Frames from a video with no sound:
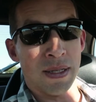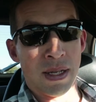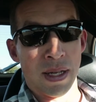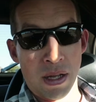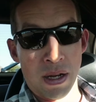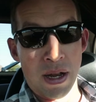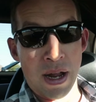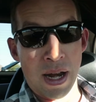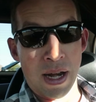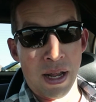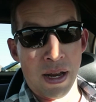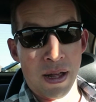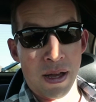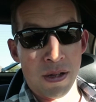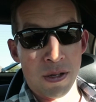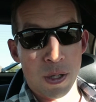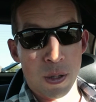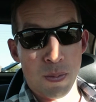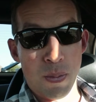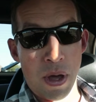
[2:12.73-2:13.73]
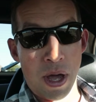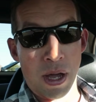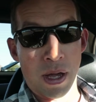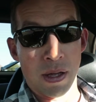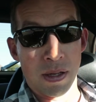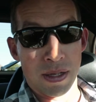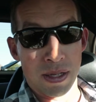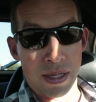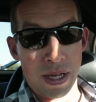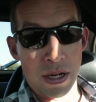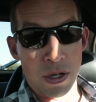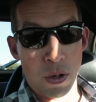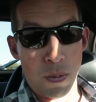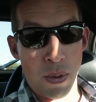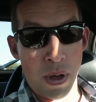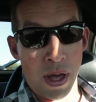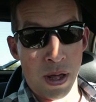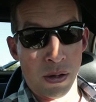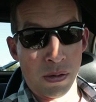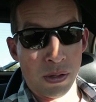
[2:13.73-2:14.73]
The 99 spec center
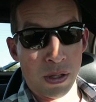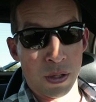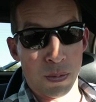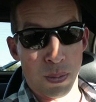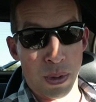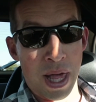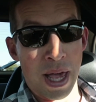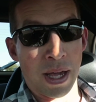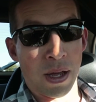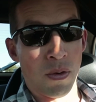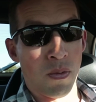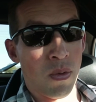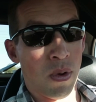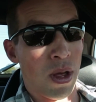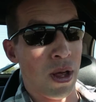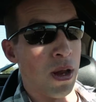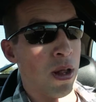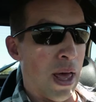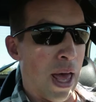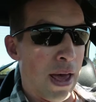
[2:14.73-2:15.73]
panel is black and red.